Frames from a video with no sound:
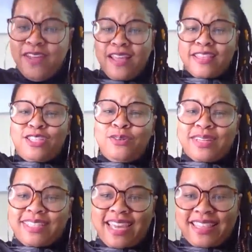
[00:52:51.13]
that you can
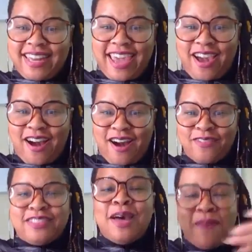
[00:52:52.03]
take the day off.
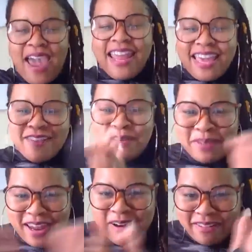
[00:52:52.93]
Somebody give him
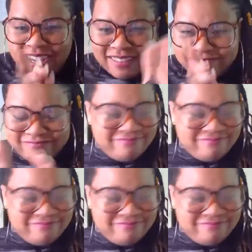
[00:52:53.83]
glory.